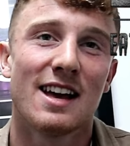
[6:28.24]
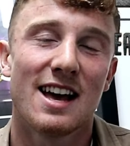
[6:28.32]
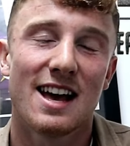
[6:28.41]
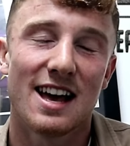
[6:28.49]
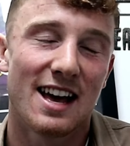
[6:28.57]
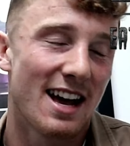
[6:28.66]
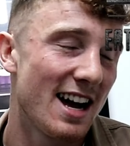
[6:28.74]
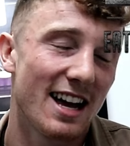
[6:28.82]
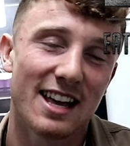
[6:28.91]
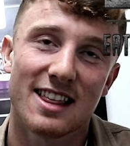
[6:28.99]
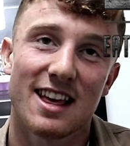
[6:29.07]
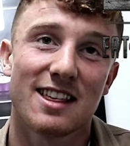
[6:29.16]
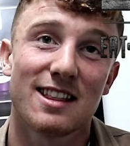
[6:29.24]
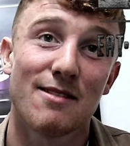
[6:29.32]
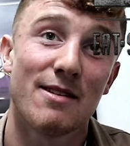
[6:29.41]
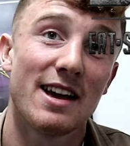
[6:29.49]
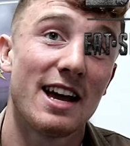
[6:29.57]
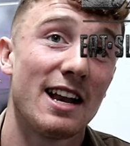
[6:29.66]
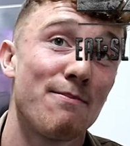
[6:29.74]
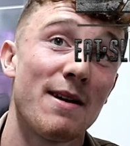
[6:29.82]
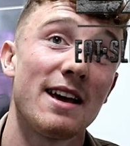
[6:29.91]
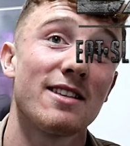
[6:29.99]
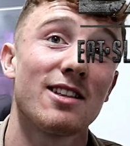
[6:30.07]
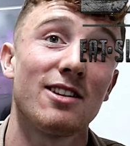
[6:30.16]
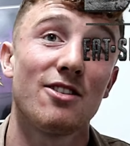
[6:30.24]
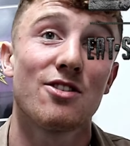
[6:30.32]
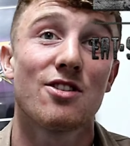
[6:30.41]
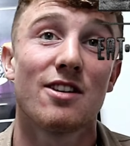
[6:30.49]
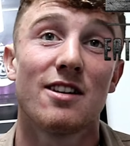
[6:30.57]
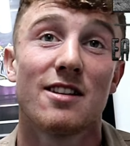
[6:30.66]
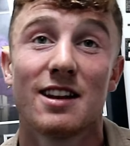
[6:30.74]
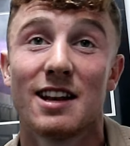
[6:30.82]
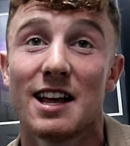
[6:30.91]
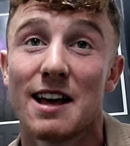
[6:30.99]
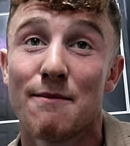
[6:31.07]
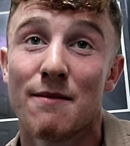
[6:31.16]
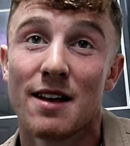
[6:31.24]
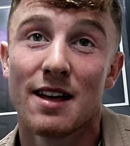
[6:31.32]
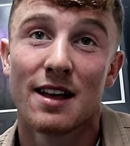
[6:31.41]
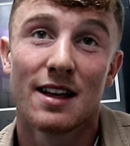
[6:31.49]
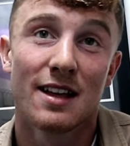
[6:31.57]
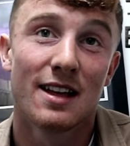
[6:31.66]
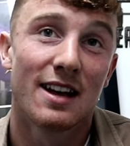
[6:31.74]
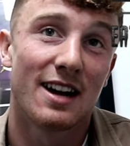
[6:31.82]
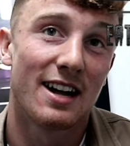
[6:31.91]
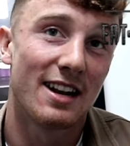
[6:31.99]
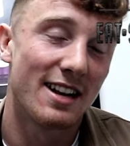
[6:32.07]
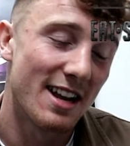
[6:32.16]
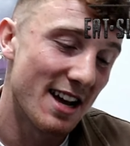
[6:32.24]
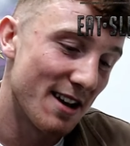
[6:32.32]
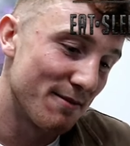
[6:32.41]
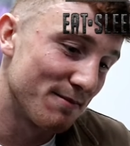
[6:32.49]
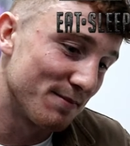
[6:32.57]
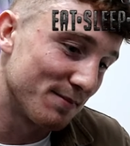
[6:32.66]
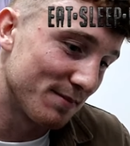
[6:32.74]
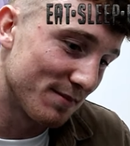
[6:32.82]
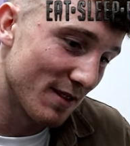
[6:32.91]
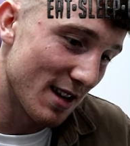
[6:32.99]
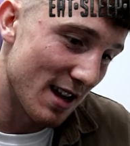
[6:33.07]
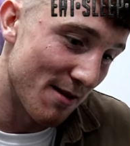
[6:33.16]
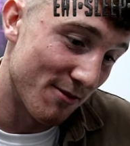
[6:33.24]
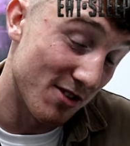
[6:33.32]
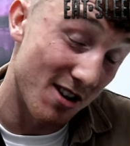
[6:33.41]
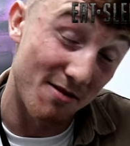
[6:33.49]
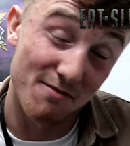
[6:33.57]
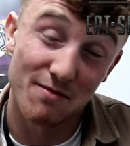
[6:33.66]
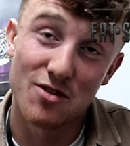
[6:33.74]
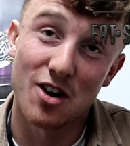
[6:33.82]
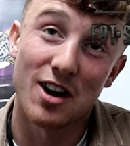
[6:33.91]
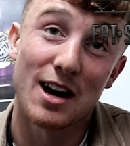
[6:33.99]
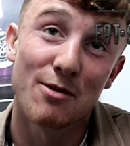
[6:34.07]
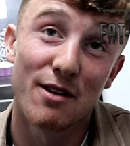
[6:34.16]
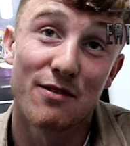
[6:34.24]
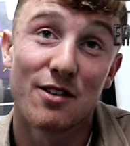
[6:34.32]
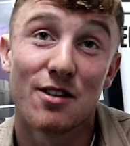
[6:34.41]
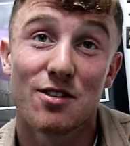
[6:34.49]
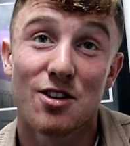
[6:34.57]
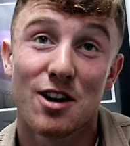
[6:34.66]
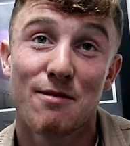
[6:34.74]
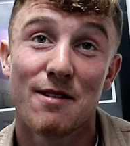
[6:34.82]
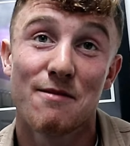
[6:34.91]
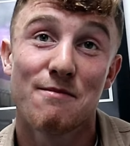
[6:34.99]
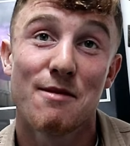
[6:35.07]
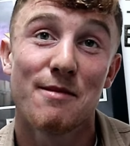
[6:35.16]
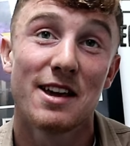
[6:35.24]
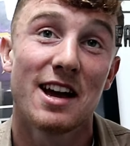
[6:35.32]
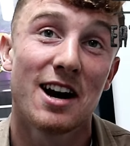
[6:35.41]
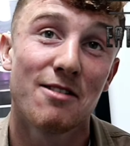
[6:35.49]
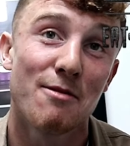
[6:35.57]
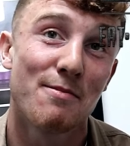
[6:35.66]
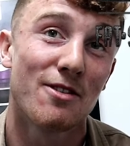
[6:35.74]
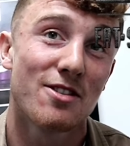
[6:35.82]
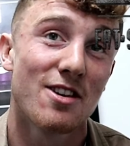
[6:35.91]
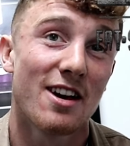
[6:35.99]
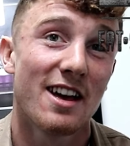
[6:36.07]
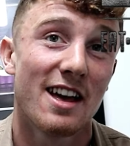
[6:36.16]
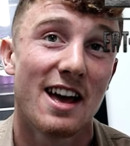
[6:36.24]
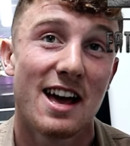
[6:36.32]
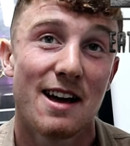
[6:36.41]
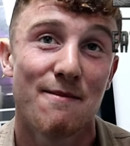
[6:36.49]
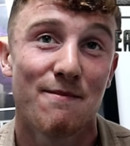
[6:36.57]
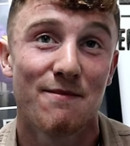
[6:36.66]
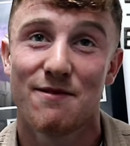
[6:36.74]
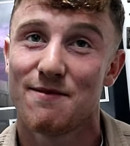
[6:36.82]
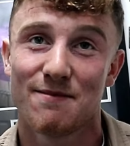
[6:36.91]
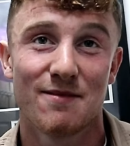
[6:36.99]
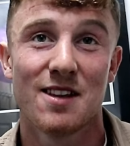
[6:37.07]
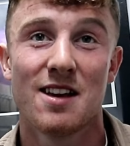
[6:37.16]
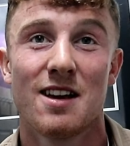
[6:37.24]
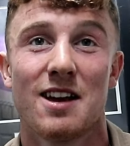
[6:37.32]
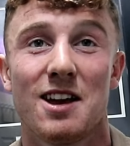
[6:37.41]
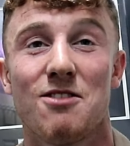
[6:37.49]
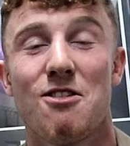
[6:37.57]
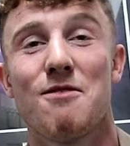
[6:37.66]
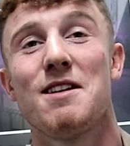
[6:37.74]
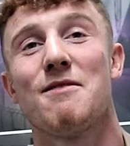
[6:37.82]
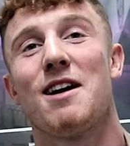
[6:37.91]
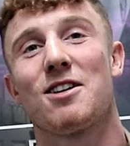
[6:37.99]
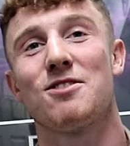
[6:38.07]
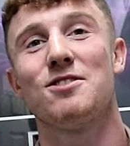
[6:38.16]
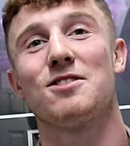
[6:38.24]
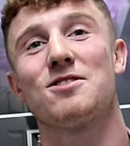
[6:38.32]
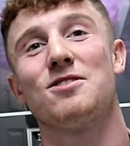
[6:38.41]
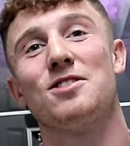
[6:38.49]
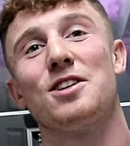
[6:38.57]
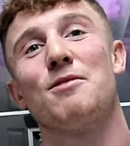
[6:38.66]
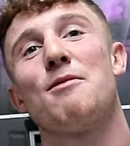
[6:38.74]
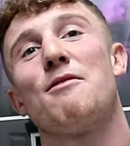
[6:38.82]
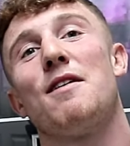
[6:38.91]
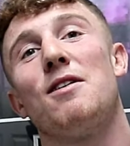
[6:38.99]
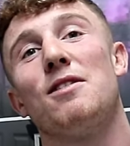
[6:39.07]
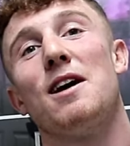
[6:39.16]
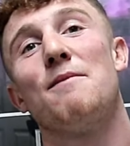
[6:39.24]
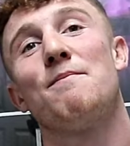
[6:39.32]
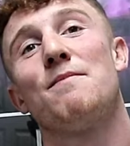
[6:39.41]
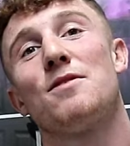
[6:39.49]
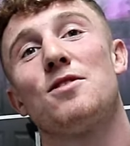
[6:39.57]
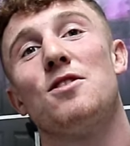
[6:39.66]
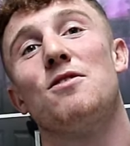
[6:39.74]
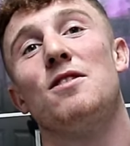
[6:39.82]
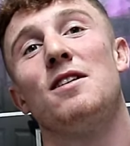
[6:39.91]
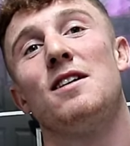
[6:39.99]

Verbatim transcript: uh, ISS Limited, Pain Solutions in Lynn, and um, I've got John Howard who sort of my mate Albie Butcher. Um, you know what I mean? I couldn't couldn't do it without them. So